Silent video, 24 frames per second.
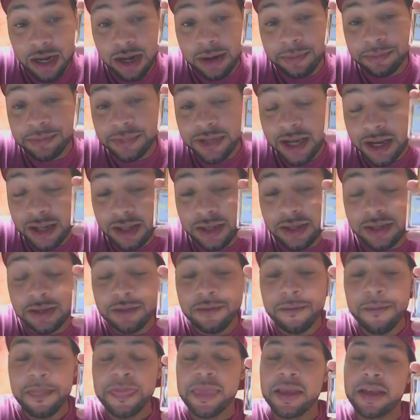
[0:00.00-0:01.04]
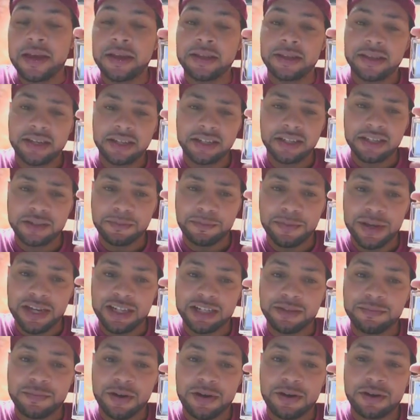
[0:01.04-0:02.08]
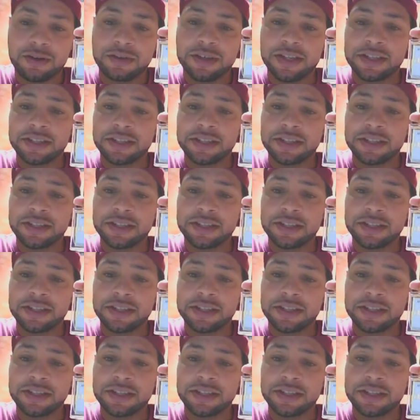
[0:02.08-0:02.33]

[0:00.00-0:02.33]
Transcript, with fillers: I'm telling you. This is Beast Mode.